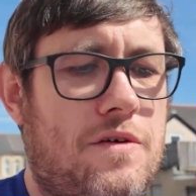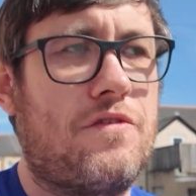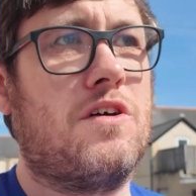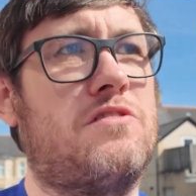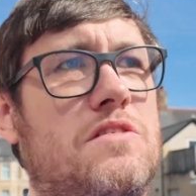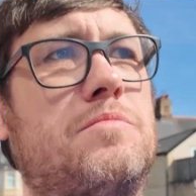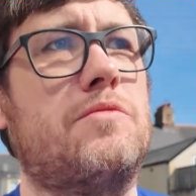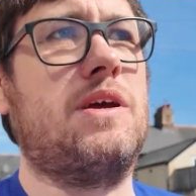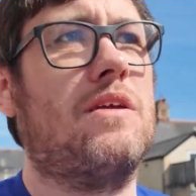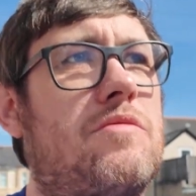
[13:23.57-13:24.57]
versus
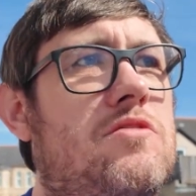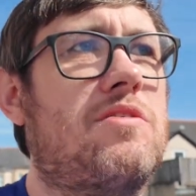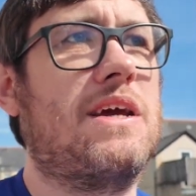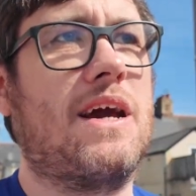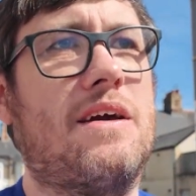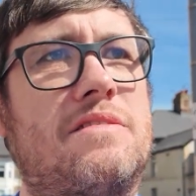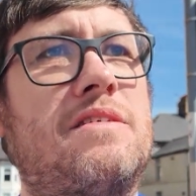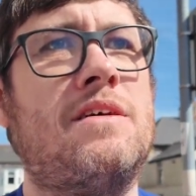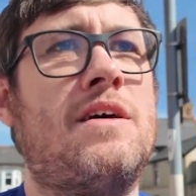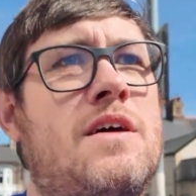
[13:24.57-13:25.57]
Marina
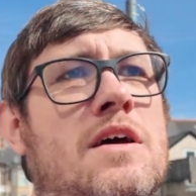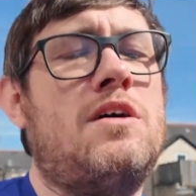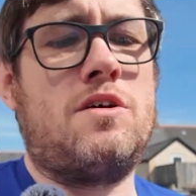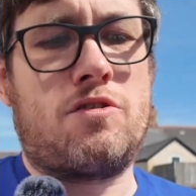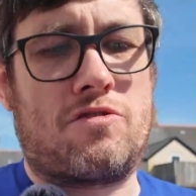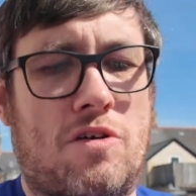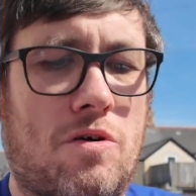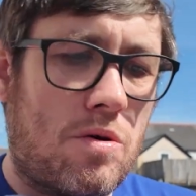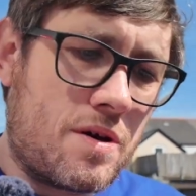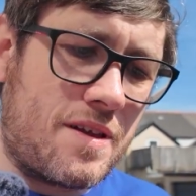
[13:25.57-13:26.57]
Rodriguez.
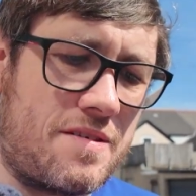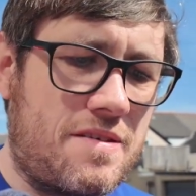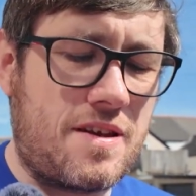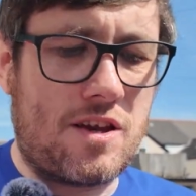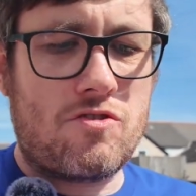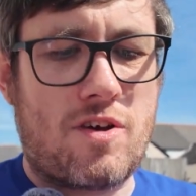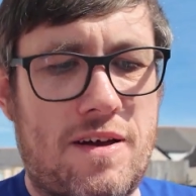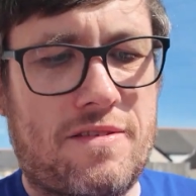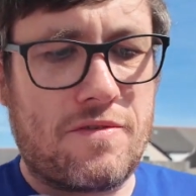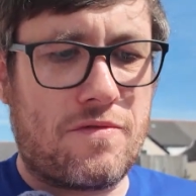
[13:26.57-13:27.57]
So this is an
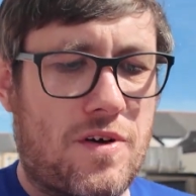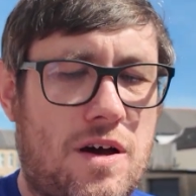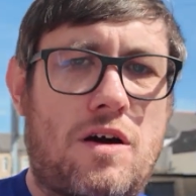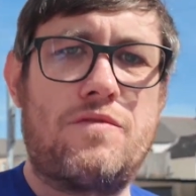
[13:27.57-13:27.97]
interesting fight,